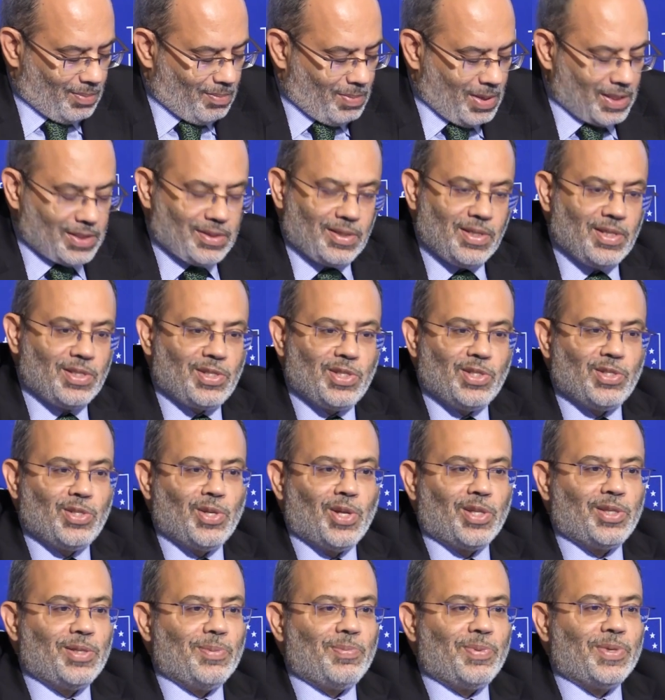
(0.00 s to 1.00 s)
But this is
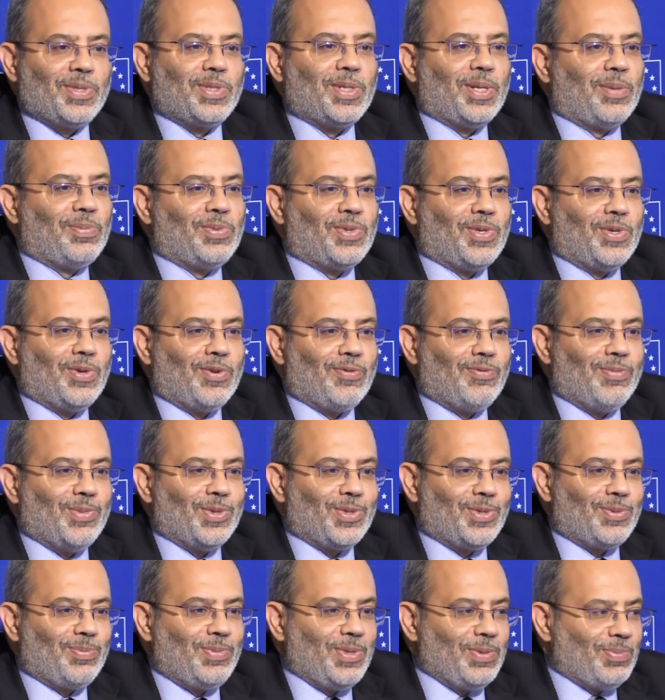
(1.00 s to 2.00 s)
not the perception of
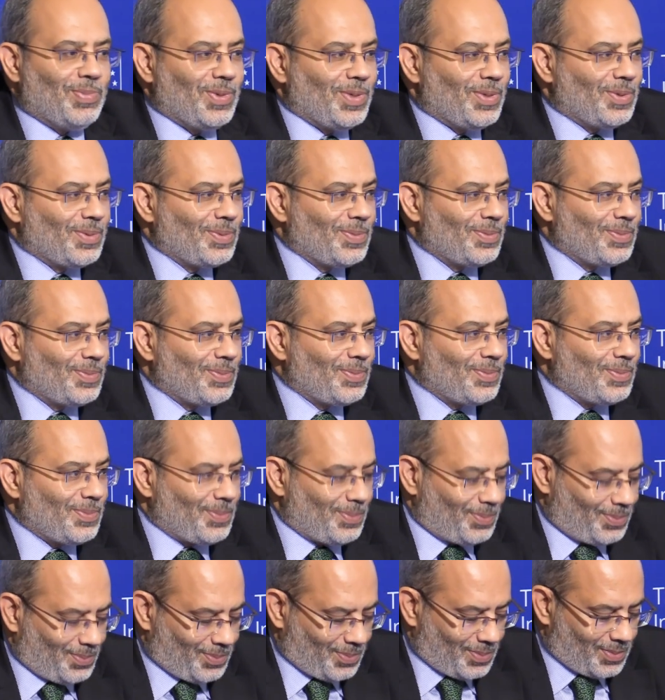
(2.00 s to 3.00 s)
most people.
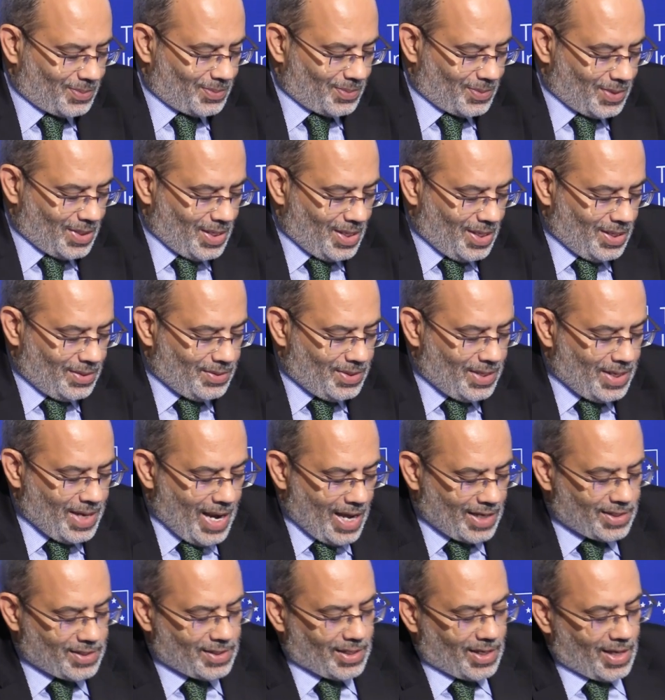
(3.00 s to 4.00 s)
The
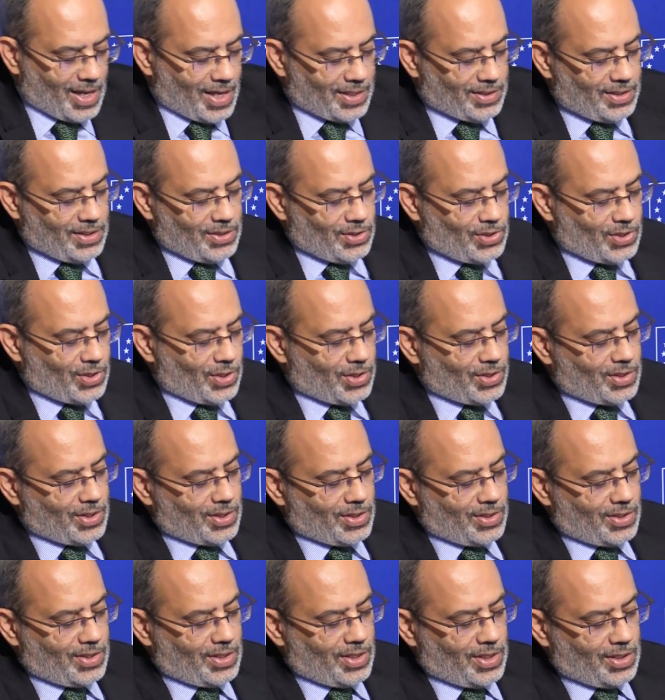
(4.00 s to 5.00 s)
Naxalite
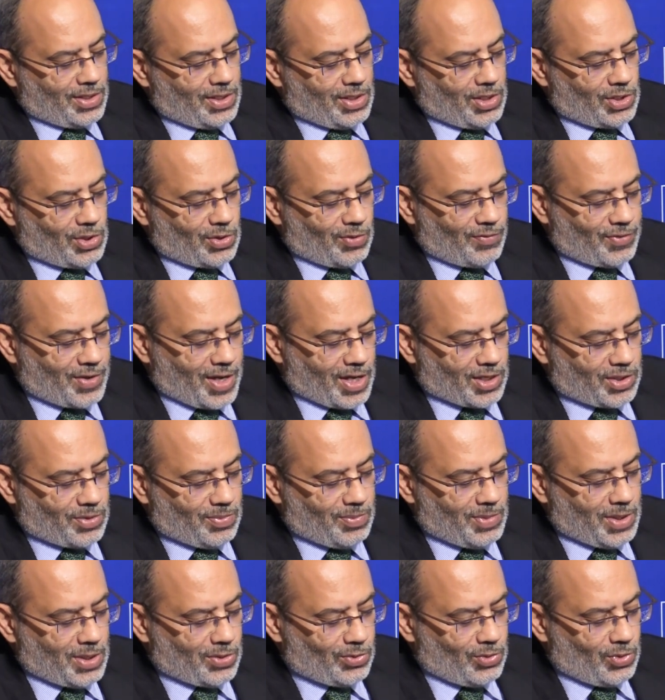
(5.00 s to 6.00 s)
insurgency and the issue of
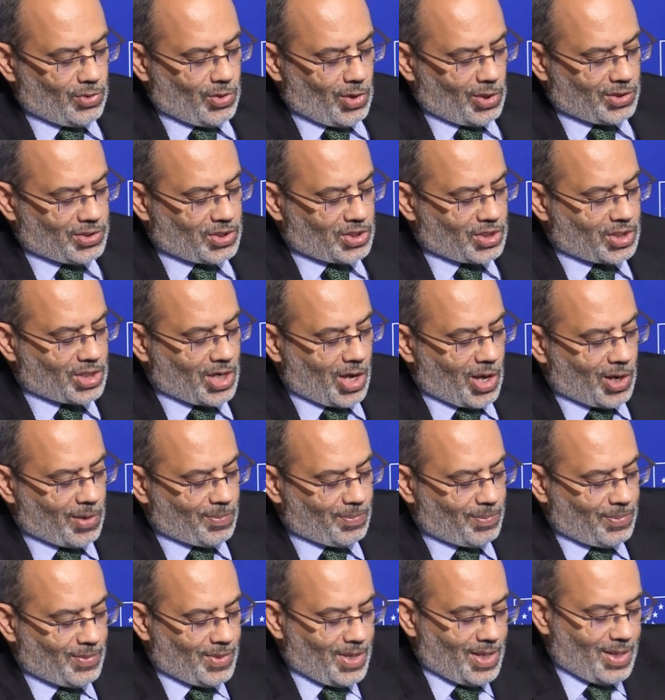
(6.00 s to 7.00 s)
Kashmir do not
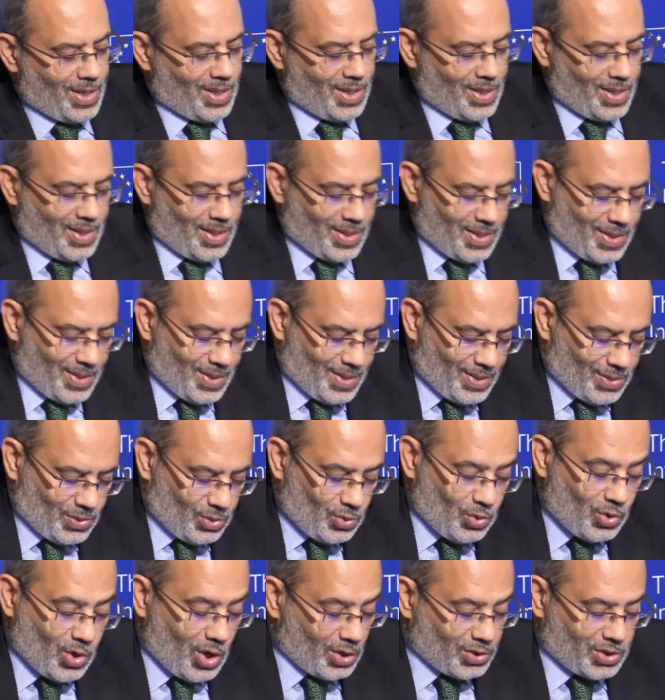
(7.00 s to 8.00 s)
sharp,
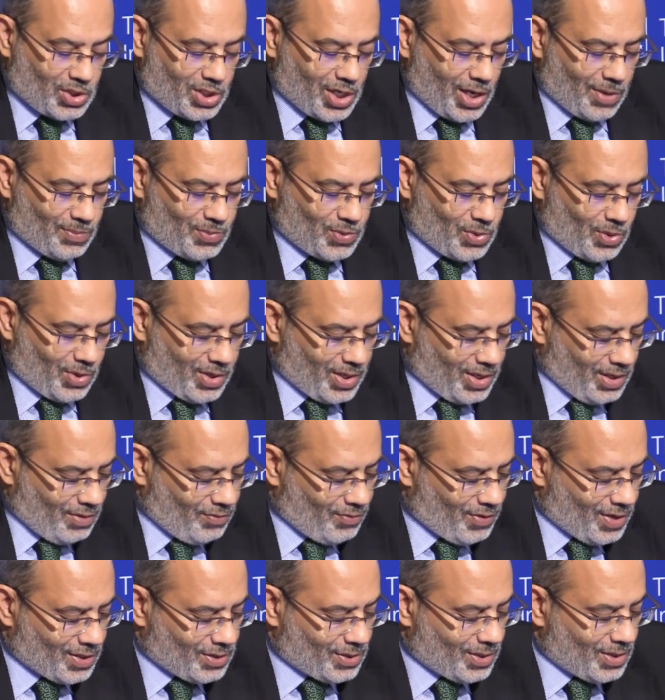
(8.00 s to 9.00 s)
do not shape, sorry,
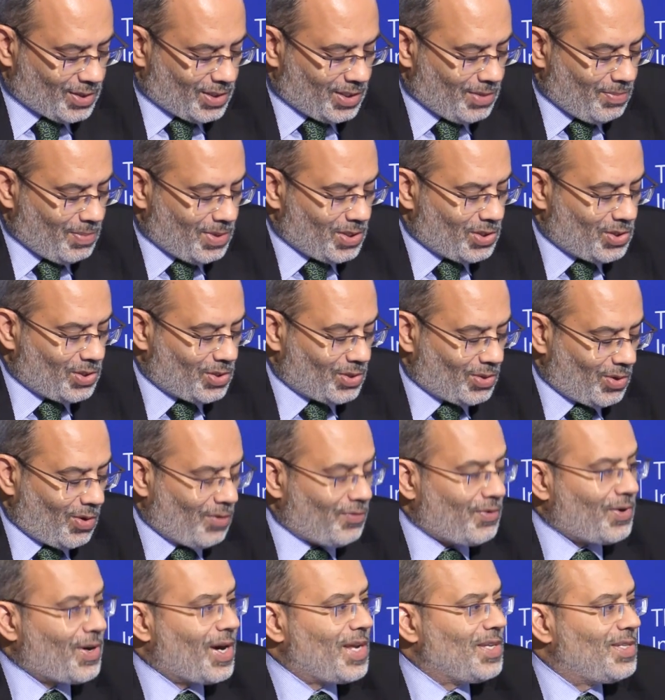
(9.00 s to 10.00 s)
investors' image
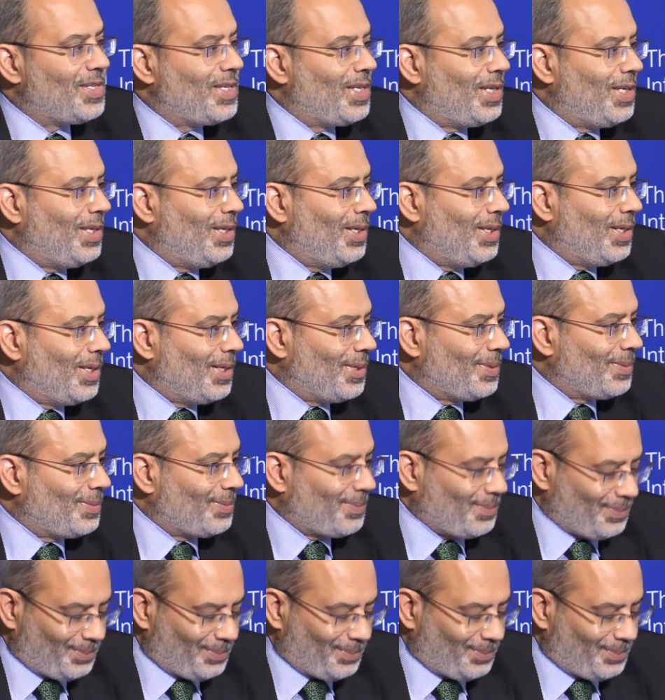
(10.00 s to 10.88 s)
of rising India.